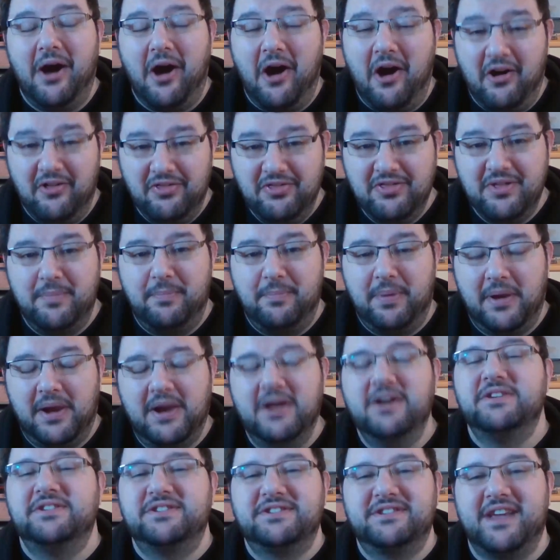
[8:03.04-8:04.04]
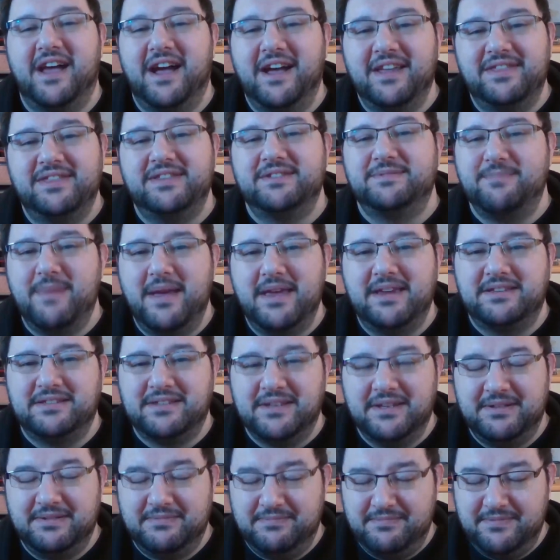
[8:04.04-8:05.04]
On the plus side, this makes
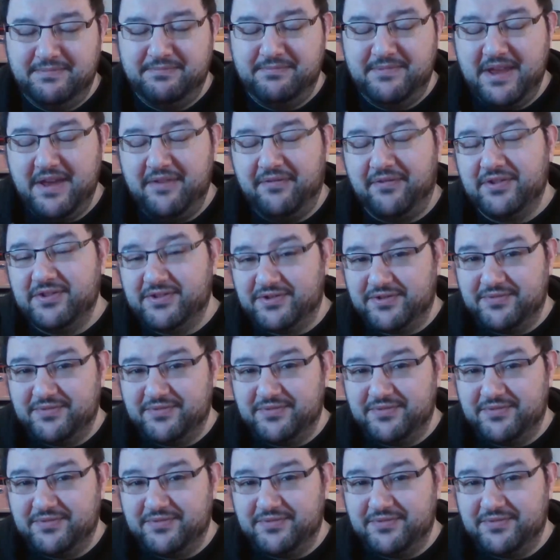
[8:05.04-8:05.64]
a difference